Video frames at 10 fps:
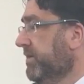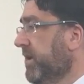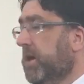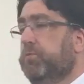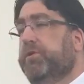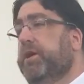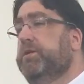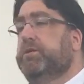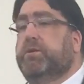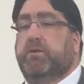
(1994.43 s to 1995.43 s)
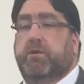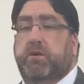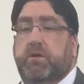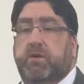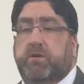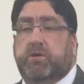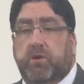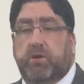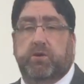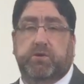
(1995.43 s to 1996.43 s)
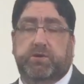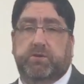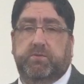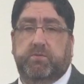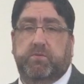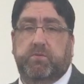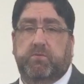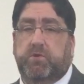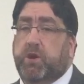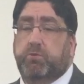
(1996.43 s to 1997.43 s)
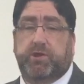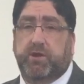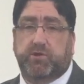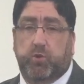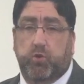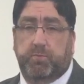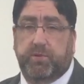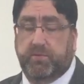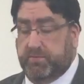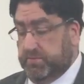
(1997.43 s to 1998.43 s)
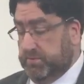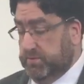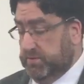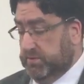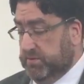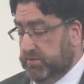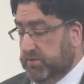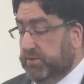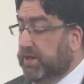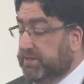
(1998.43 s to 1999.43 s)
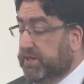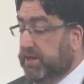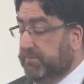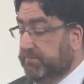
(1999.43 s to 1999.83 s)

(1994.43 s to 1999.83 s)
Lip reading: And without God, we are without hope on that day.